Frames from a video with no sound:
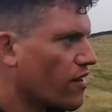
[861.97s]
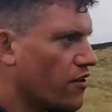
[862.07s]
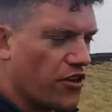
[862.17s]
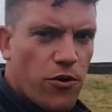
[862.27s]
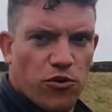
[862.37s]

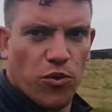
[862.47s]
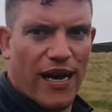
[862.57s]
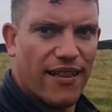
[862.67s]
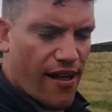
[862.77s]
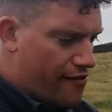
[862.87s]
Cooked
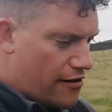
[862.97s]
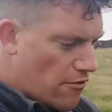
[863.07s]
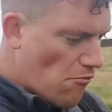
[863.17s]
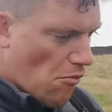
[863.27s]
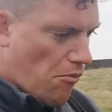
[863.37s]
well.
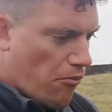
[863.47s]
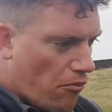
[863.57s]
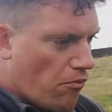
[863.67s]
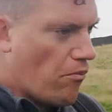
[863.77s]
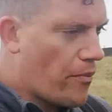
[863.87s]

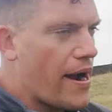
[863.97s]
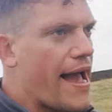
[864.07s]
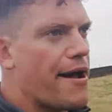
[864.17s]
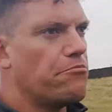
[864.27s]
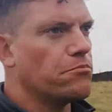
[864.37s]

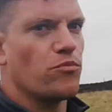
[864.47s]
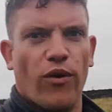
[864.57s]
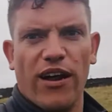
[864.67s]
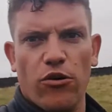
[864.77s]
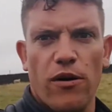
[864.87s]
We're
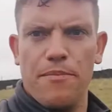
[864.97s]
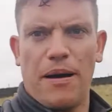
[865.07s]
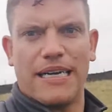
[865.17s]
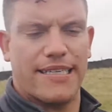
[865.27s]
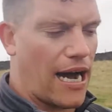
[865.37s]
on our way
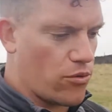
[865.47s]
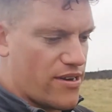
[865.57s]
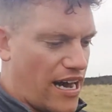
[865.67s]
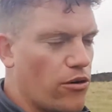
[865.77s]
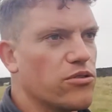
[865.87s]
back down
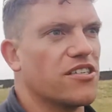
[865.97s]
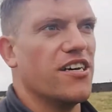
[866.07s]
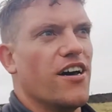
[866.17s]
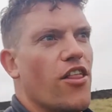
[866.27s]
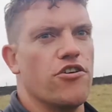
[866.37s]
now
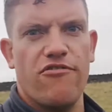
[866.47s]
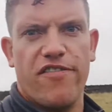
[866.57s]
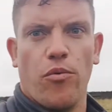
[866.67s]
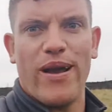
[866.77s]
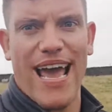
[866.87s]
to the
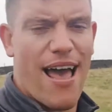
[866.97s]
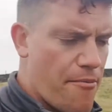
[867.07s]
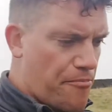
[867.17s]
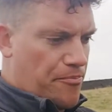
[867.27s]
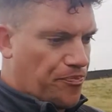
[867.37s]
River Weir.
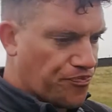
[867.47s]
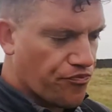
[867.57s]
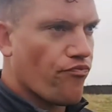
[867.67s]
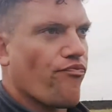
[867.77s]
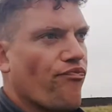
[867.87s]

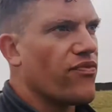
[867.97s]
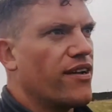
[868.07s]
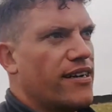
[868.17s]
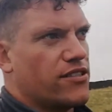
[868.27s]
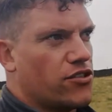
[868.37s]

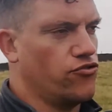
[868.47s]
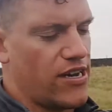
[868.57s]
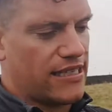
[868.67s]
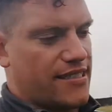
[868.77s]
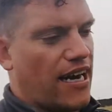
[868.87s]
It's
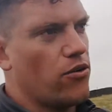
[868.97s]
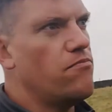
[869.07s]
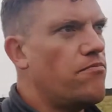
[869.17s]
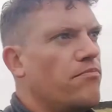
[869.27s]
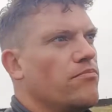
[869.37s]
straight down.
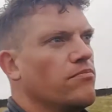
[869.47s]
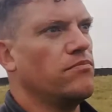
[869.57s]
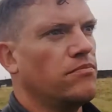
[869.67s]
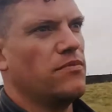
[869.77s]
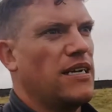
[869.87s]

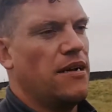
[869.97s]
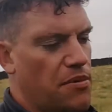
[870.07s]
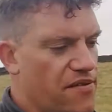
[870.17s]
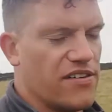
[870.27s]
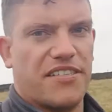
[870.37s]

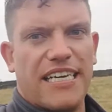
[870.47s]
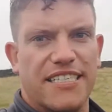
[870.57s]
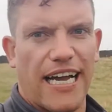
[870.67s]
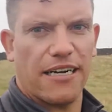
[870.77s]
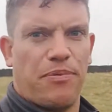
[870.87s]
Bit of a
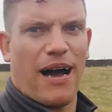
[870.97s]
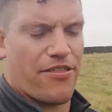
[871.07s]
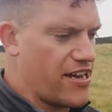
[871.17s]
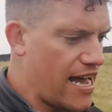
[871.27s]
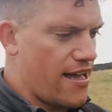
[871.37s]
zigzag path
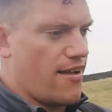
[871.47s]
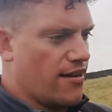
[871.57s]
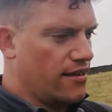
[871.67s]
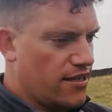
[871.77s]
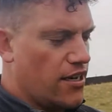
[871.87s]
here,
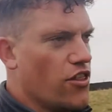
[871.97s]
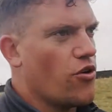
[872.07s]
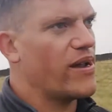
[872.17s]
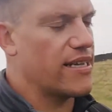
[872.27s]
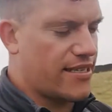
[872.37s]
the
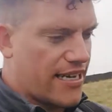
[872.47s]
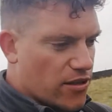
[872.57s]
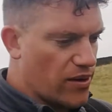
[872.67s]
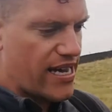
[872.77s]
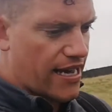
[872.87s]
Weardale
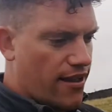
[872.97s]
Way.